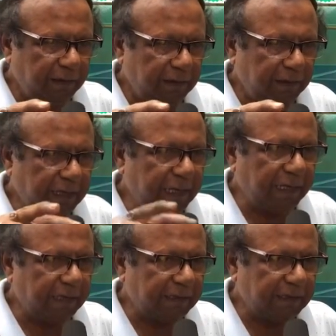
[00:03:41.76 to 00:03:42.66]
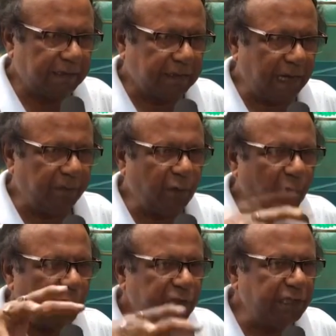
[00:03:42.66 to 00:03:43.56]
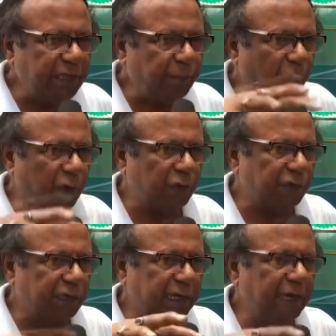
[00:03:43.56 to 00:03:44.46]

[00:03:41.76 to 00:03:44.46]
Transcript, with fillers: there are some domestic ponds.